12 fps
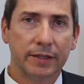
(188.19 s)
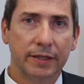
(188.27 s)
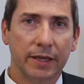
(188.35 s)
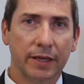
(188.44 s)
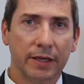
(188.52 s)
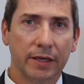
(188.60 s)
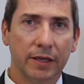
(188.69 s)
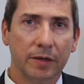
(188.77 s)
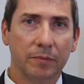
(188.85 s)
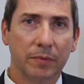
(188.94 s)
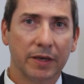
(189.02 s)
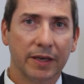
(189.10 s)

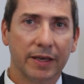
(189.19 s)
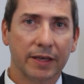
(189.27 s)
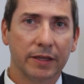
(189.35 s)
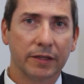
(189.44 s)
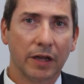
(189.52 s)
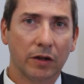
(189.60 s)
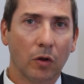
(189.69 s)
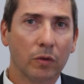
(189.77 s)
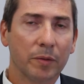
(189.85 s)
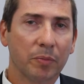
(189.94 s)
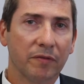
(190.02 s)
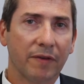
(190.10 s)
team not
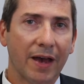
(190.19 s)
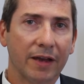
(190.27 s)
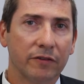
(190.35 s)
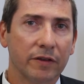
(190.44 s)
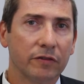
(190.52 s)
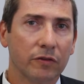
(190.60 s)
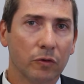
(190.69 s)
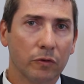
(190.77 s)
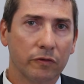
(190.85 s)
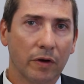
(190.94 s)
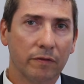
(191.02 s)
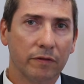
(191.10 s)
only provides in-school
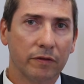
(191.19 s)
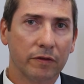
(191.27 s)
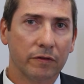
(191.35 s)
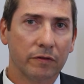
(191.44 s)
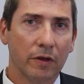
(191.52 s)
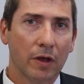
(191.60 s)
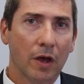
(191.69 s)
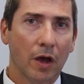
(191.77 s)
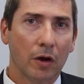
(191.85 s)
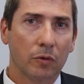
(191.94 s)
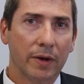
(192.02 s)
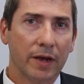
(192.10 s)
services
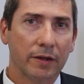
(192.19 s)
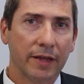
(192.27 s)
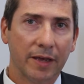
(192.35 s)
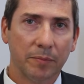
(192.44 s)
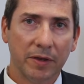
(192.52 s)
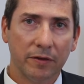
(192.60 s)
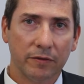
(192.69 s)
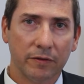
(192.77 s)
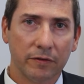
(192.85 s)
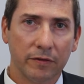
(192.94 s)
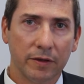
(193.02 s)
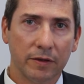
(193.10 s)
around A, Bs,
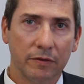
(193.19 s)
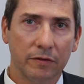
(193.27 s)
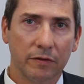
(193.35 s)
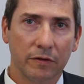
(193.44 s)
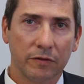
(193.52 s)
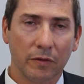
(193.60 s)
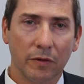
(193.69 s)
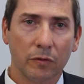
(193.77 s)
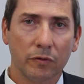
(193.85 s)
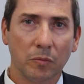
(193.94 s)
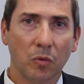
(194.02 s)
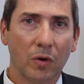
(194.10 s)
and Cs, so
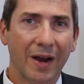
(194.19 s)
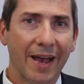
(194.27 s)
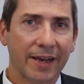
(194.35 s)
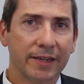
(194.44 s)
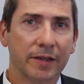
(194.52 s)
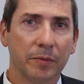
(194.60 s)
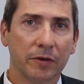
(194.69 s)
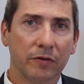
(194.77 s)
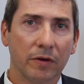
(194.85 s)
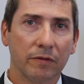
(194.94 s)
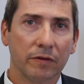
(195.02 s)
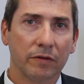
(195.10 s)
those are more academic
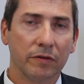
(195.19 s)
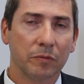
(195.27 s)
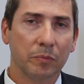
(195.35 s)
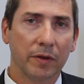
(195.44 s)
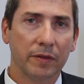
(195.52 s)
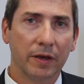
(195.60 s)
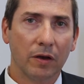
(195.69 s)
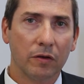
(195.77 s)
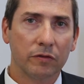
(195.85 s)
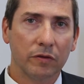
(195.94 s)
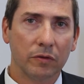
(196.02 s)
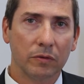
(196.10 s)
services, but they
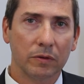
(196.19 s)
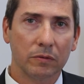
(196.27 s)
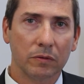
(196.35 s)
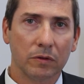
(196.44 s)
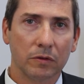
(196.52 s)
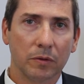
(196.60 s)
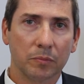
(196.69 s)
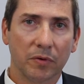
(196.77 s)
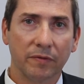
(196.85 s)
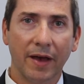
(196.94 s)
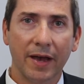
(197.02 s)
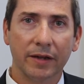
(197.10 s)
also
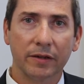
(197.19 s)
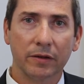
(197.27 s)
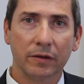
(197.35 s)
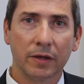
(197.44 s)
provide